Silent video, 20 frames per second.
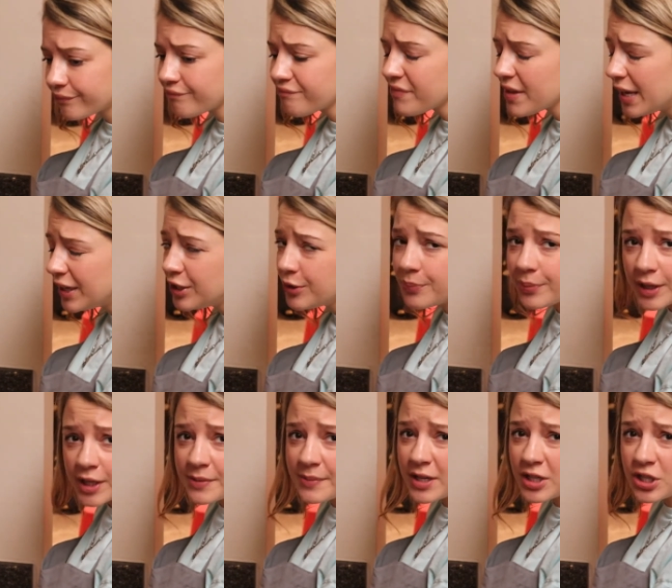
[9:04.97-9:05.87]
And you
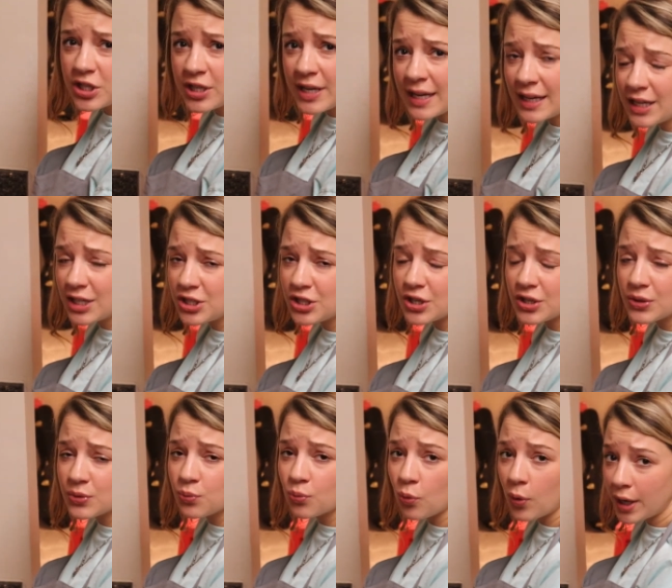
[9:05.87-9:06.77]
pretty much needed
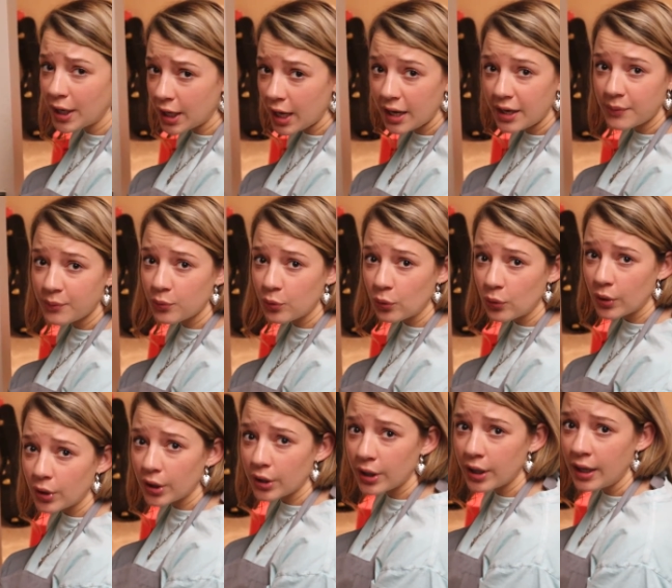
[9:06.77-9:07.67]
just one cutting
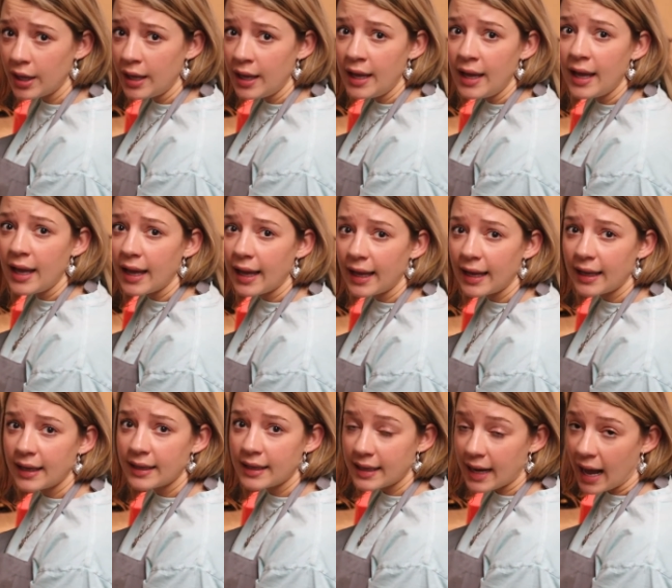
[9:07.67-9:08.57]
board
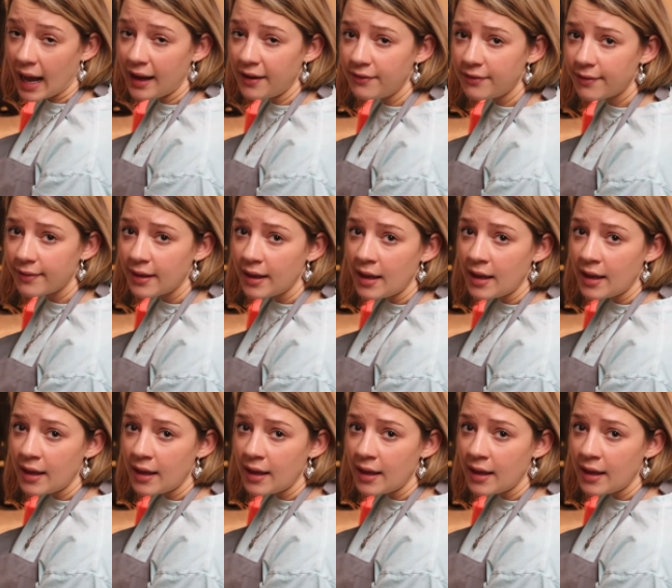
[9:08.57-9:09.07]
and a knife.